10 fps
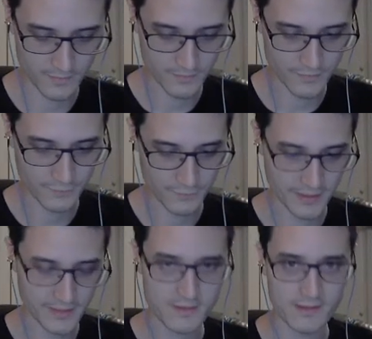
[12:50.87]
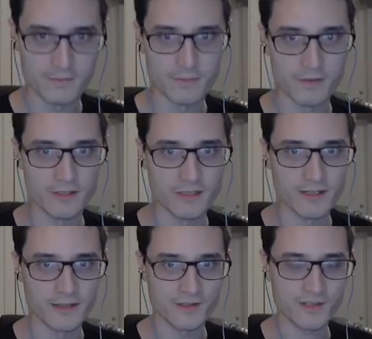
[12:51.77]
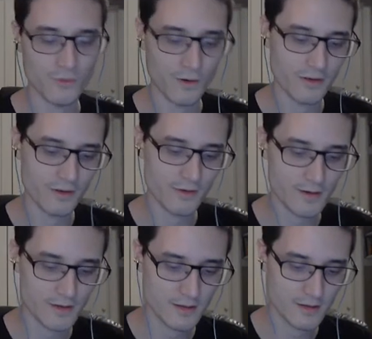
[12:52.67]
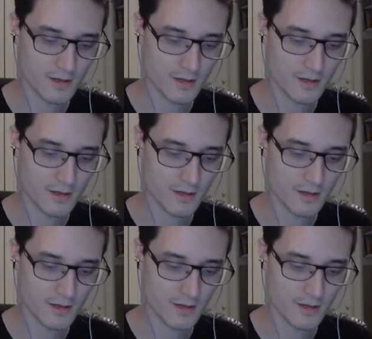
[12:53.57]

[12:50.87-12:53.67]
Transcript: it forgets the ability on the square that you're on.